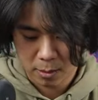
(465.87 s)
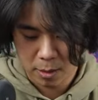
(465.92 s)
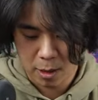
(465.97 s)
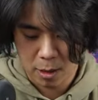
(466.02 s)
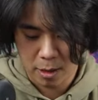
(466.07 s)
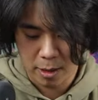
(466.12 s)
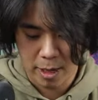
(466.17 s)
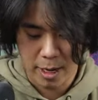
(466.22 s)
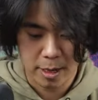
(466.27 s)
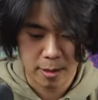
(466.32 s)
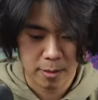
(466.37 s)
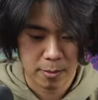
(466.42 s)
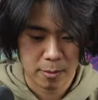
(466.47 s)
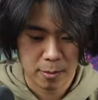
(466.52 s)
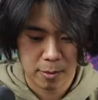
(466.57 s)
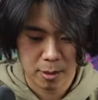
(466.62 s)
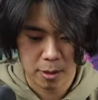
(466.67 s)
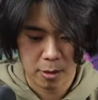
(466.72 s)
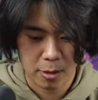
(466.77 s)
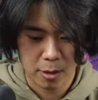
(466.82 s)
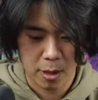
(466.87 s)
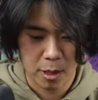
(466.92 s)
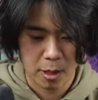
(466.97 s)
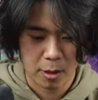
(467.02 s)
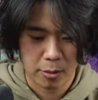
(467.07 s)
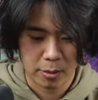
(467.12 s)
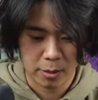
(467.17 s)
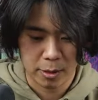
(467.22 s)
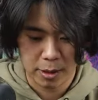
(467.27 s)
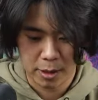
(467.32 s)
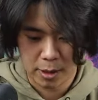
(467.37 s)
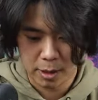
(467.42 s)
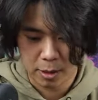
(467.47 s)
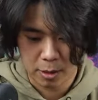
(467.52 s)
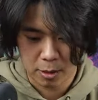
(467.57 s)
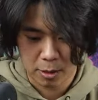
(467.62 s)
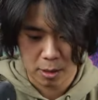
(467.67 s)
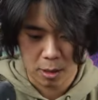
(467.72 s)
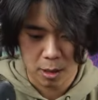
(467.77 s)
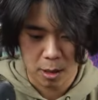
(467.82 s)
All right. You know,
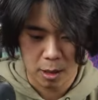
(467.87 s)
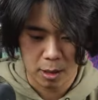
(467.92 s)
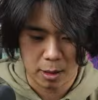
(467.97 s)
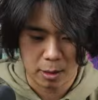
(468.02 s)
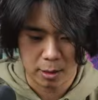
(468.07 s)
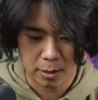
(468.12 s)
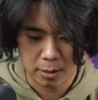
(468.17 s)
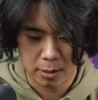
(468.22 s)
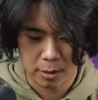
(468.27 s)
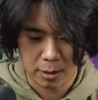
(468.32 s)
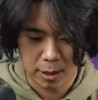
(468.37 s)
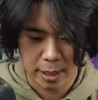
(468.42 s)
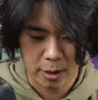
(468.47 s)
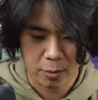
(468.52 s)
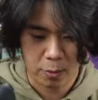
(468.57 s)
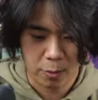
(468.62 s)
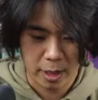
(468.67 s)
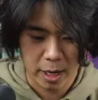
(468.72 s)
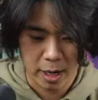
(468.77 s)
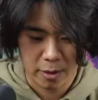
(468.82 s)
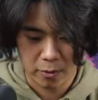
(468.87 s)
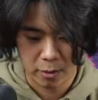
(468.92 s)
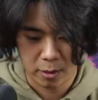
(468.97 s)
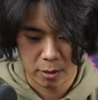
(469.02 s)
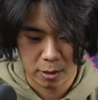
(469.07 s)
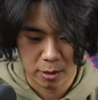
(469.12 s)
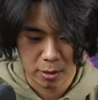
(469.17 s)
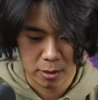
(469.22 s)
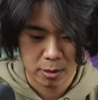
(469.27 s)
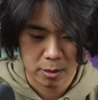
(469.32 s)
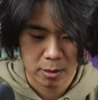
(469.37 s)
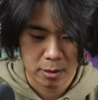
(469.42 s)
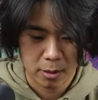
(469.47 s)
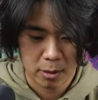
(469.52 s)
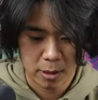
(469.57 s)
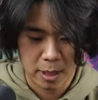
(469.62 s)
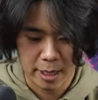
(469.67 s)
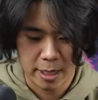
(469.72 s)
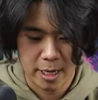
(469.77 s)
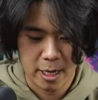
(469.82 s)
these are all like whatever.
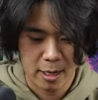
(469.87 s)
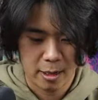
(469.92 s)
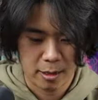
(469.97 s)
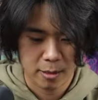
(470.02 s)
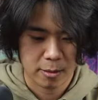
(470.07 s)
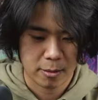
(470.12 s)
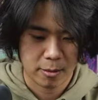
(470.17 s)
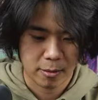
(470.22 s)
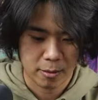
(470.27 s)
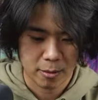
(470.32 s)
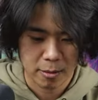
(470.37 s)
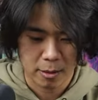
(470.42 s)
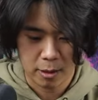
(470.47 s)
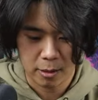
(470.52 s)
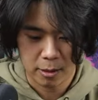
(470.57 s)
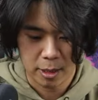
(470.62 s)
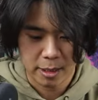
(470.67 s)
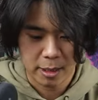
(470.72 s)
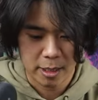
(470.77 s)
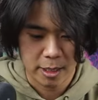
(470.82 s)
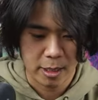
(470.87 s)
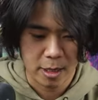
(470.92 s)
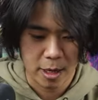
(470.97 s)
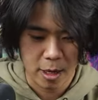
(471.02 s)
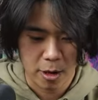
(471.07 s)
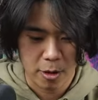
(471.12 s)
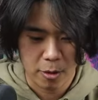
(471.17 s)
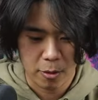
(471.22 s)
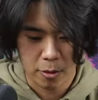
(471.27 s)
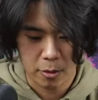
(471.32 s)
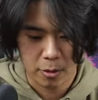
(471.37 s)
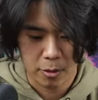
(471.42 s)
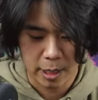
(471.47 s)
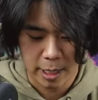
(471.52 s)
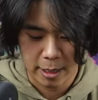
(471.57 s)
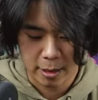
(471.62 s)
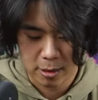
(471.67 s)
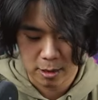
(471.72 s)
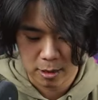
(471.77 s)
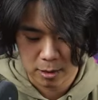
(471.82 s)
I can't, unless I know
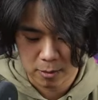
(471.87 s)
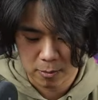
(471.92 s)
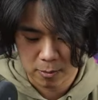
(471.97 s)
like